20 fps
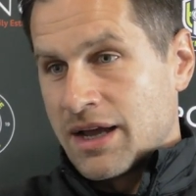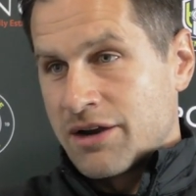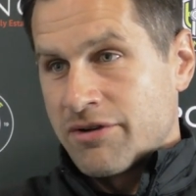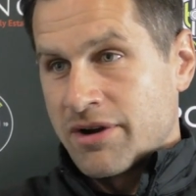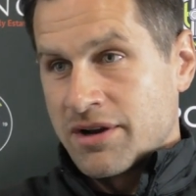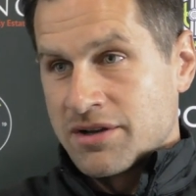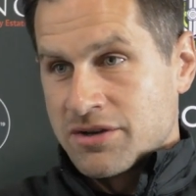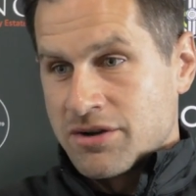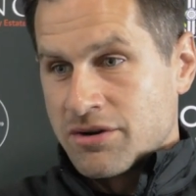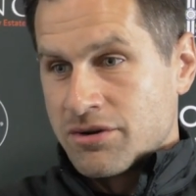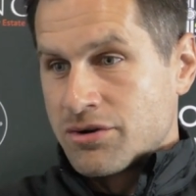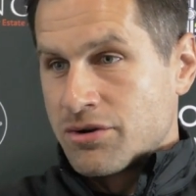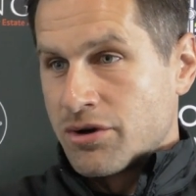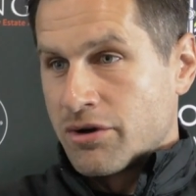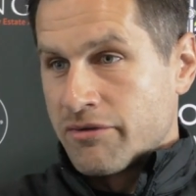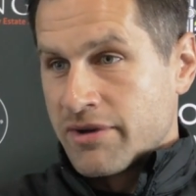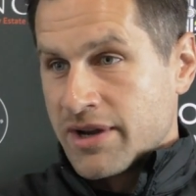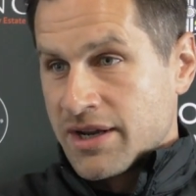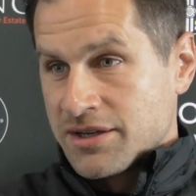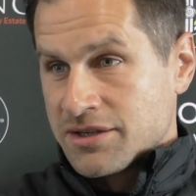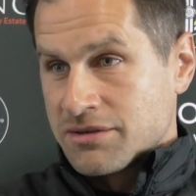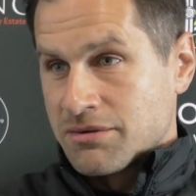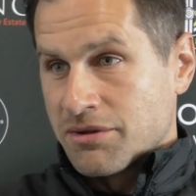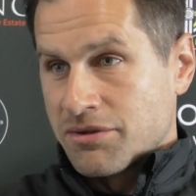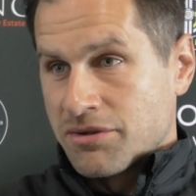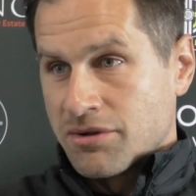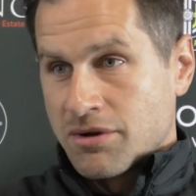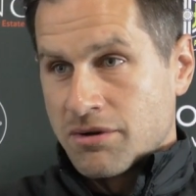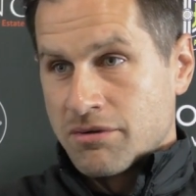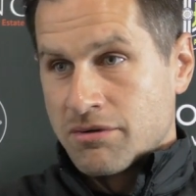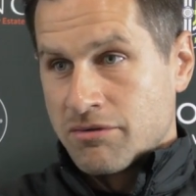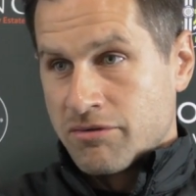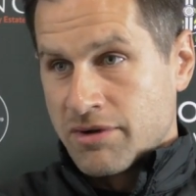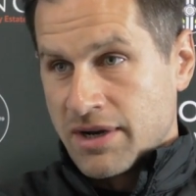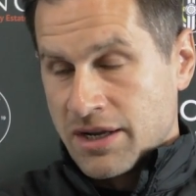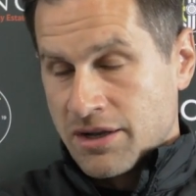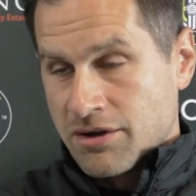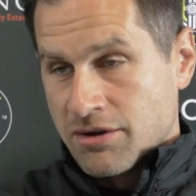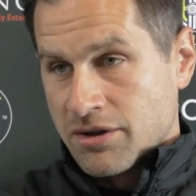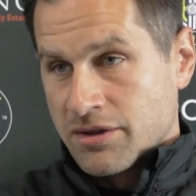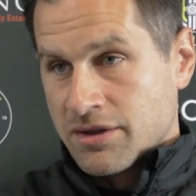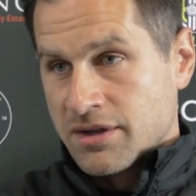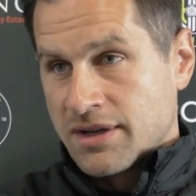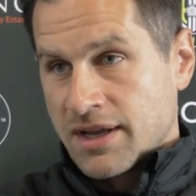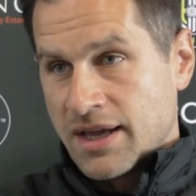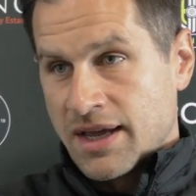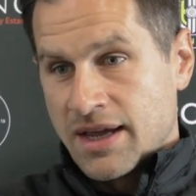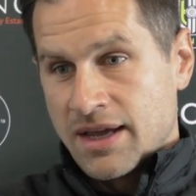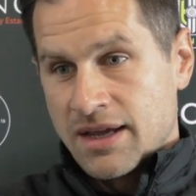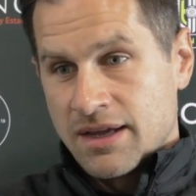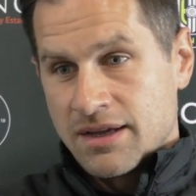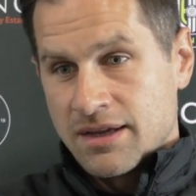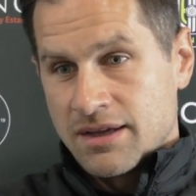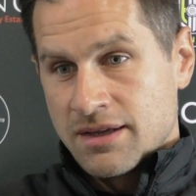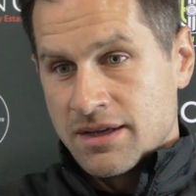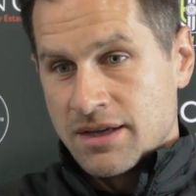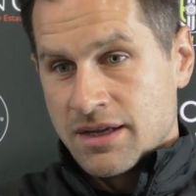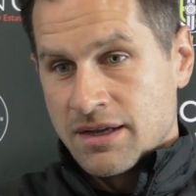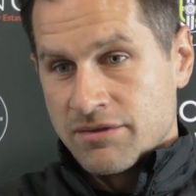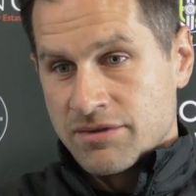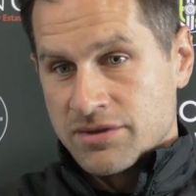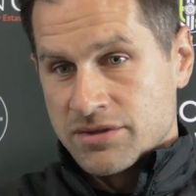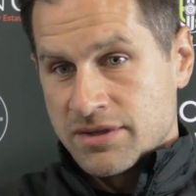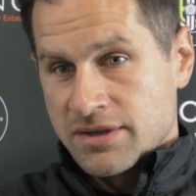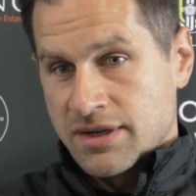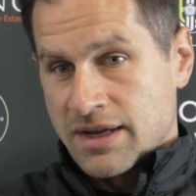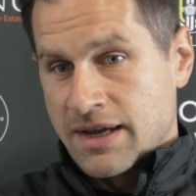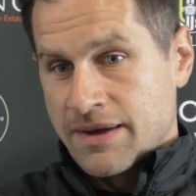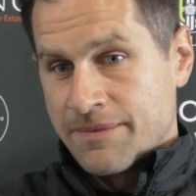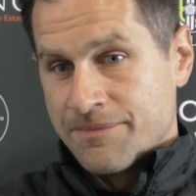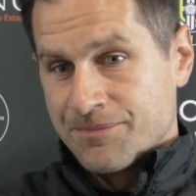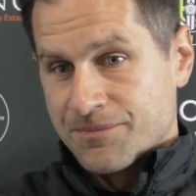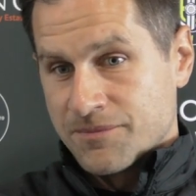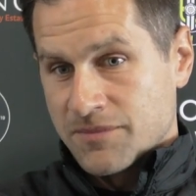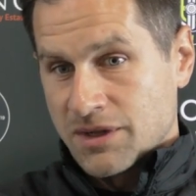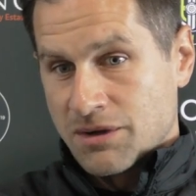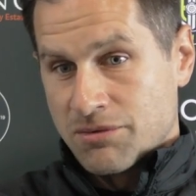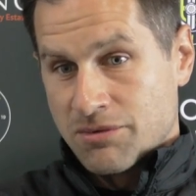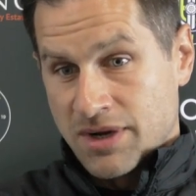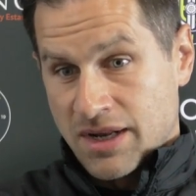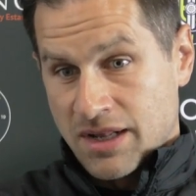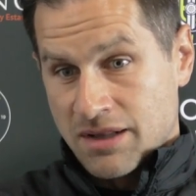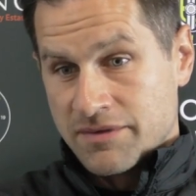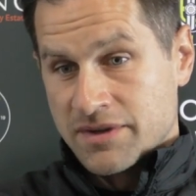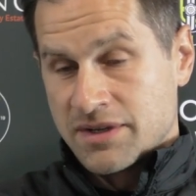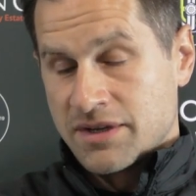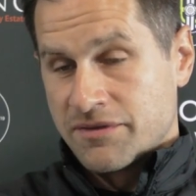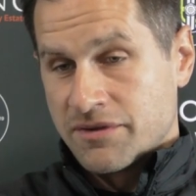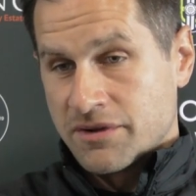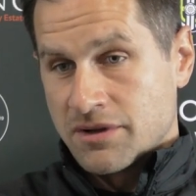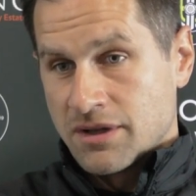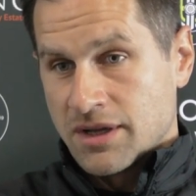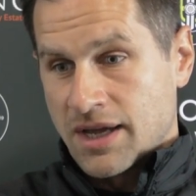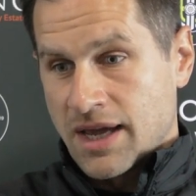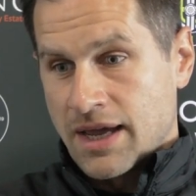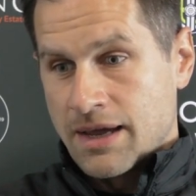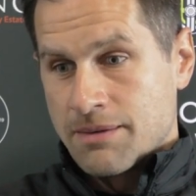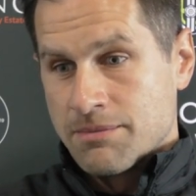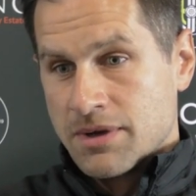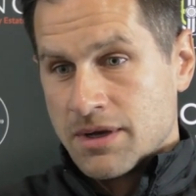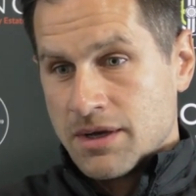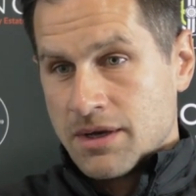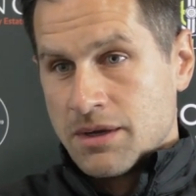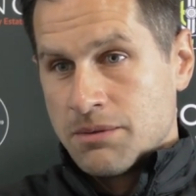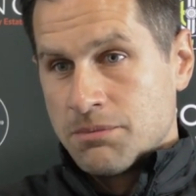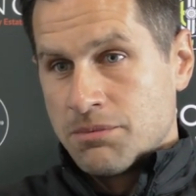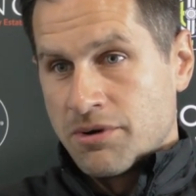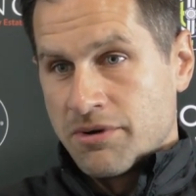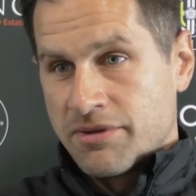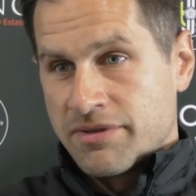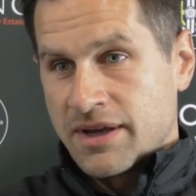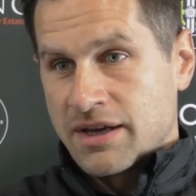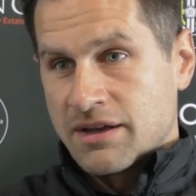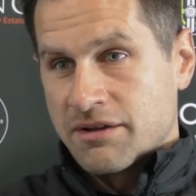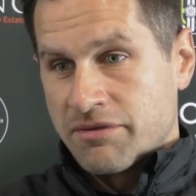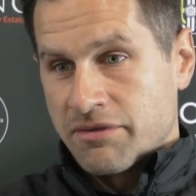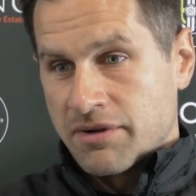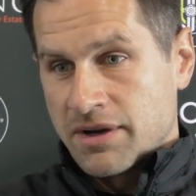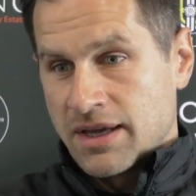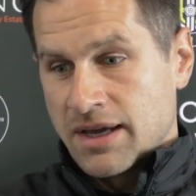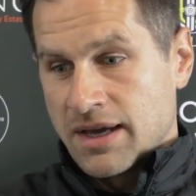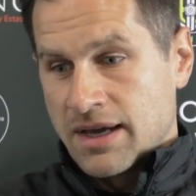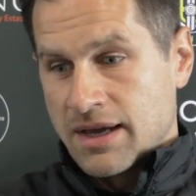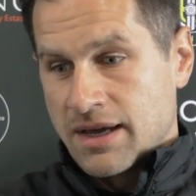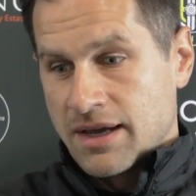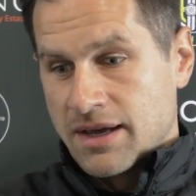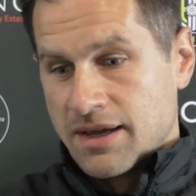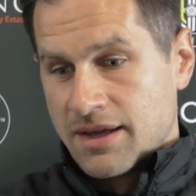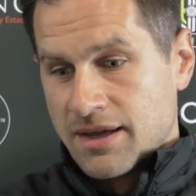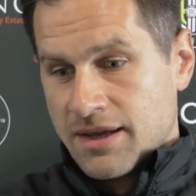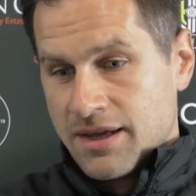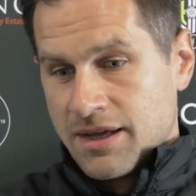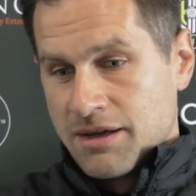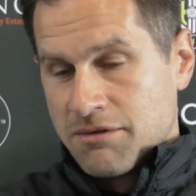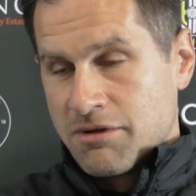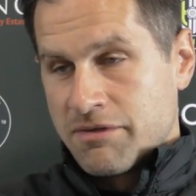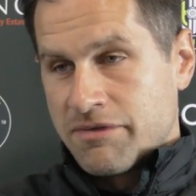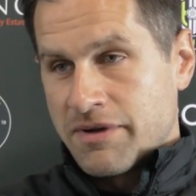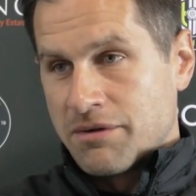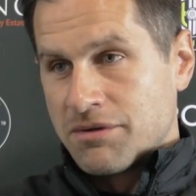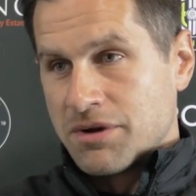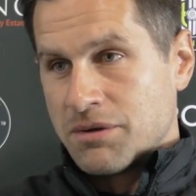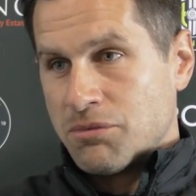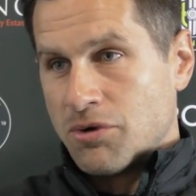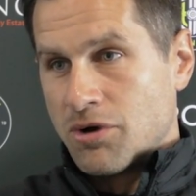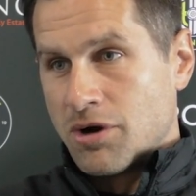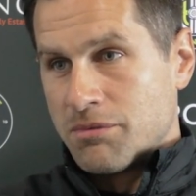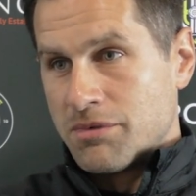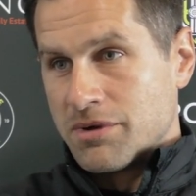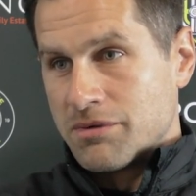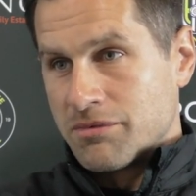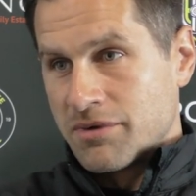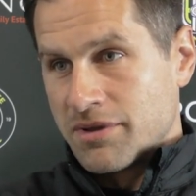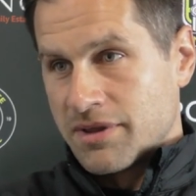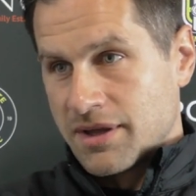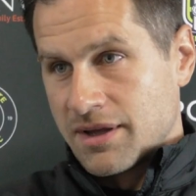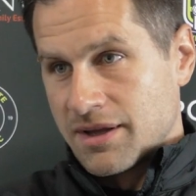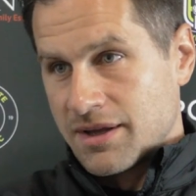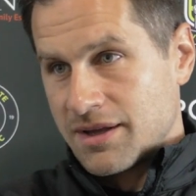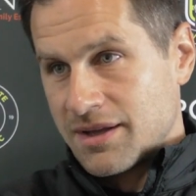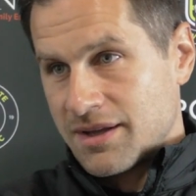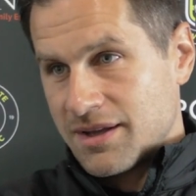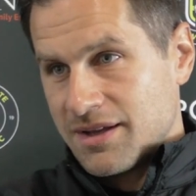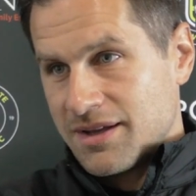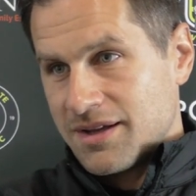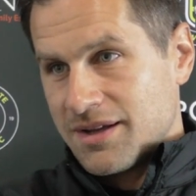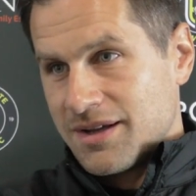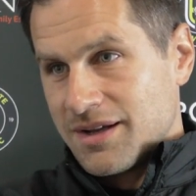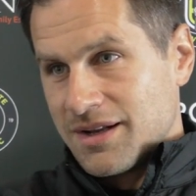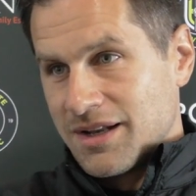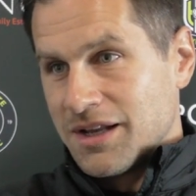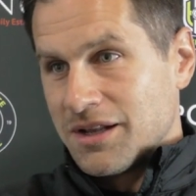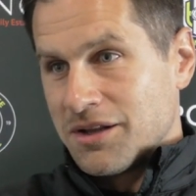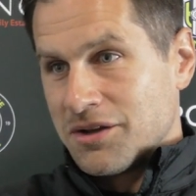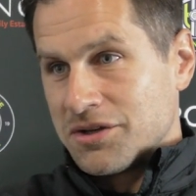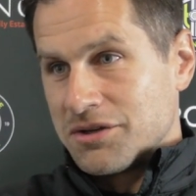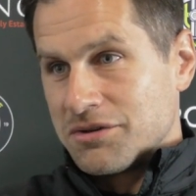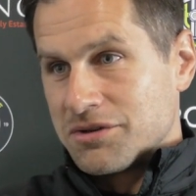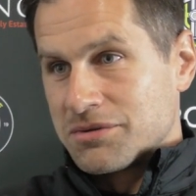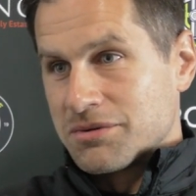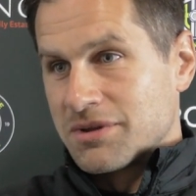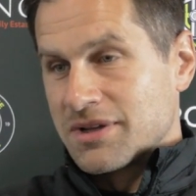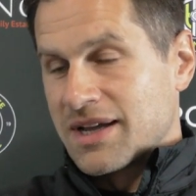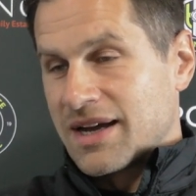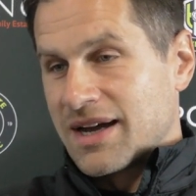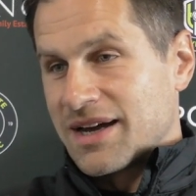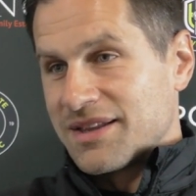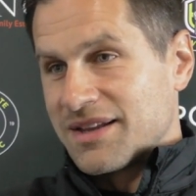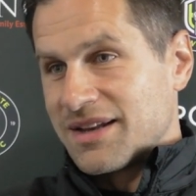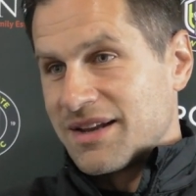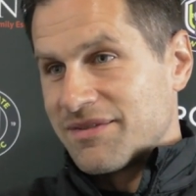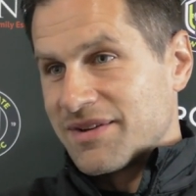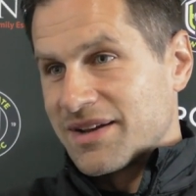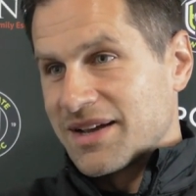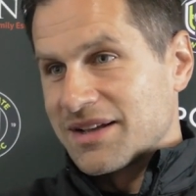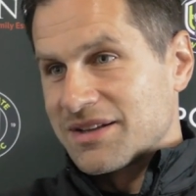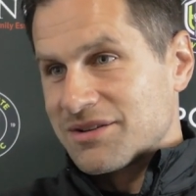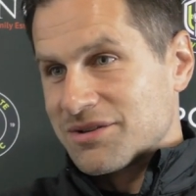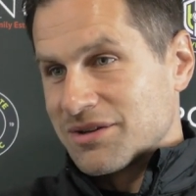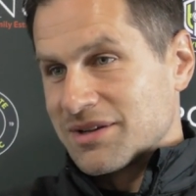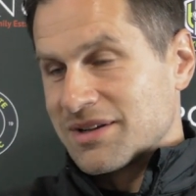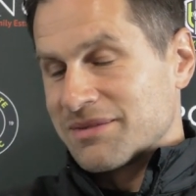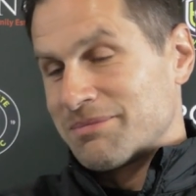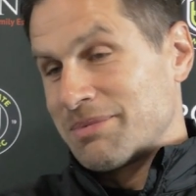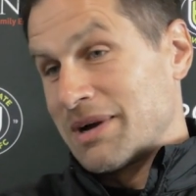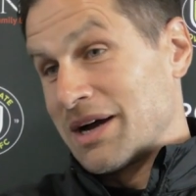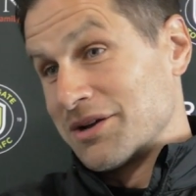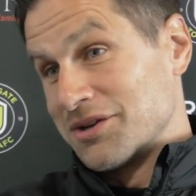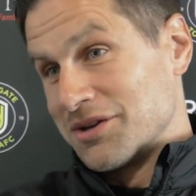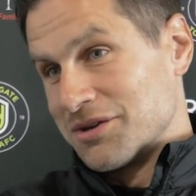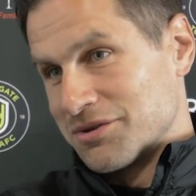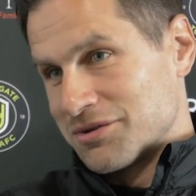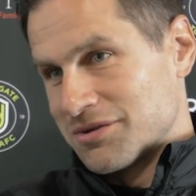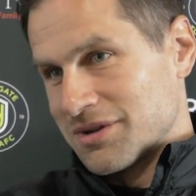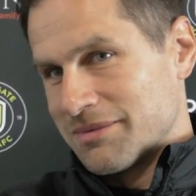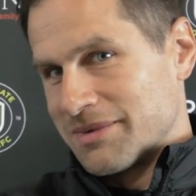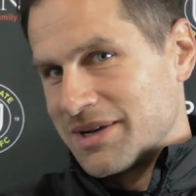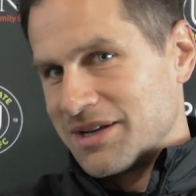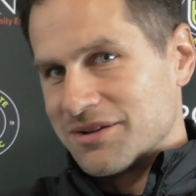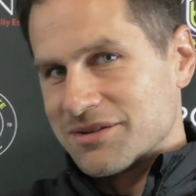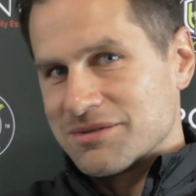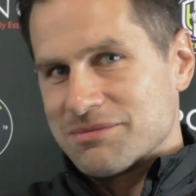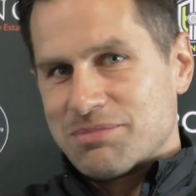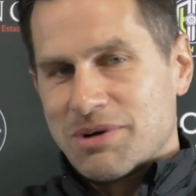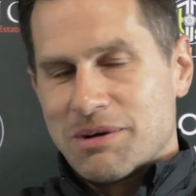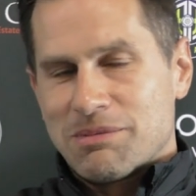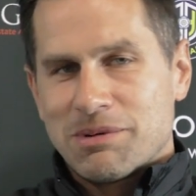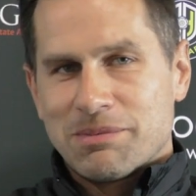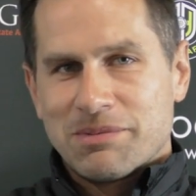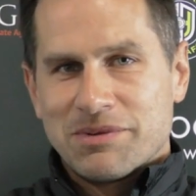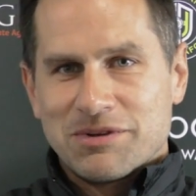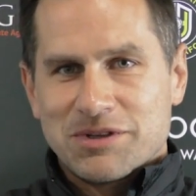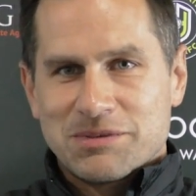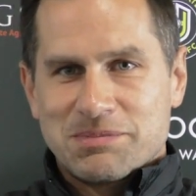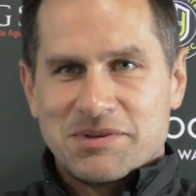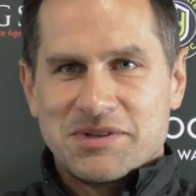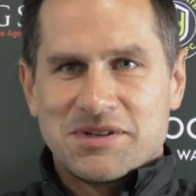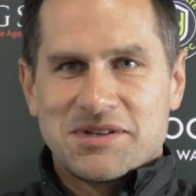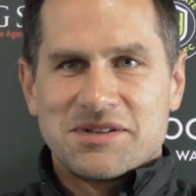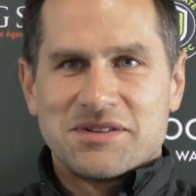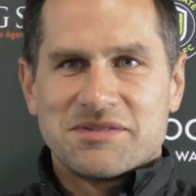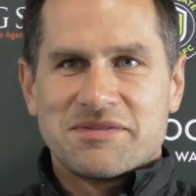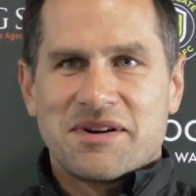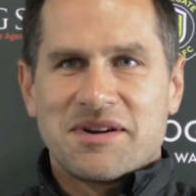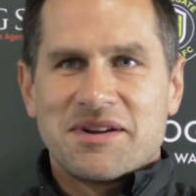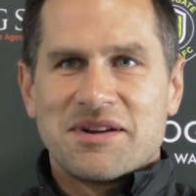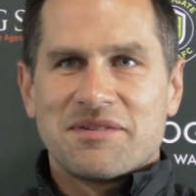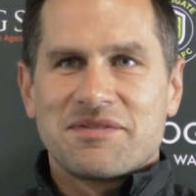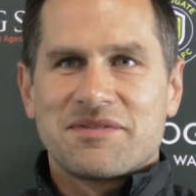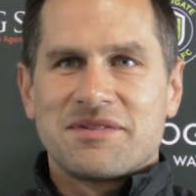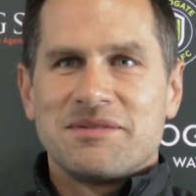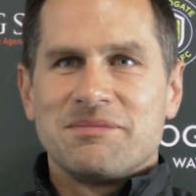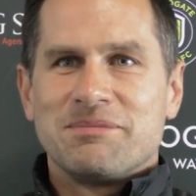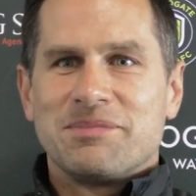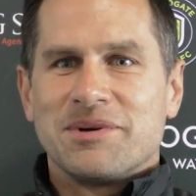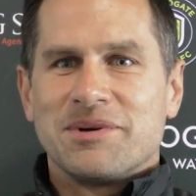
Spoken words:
Credit to Concord Rangers, who I thought were really good on the day and give us one hell of a difficult game. But thankfully, we found a moment with a little unusual guy that never gets, by unusual I mean, doesn't pop up in those positions very often,